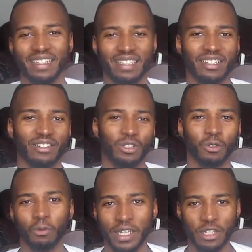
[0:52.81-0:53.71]
you know, do
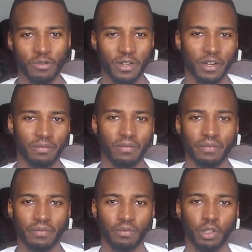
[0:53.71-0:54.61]
what I do at home
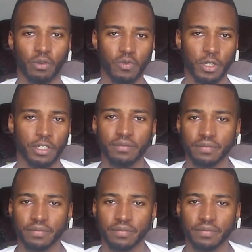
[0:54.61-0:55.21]
when no one's watching.